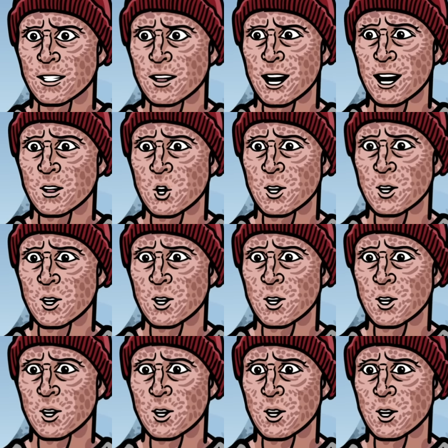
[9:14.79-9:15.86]
Letter?
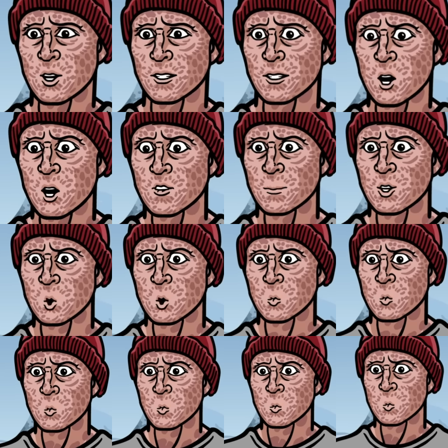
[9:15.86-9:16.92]
Call from you?
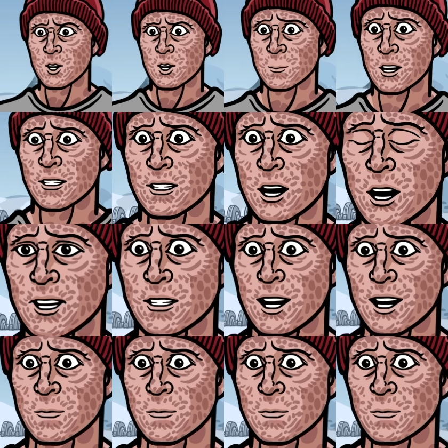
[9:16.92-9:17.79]
Oh my god, it's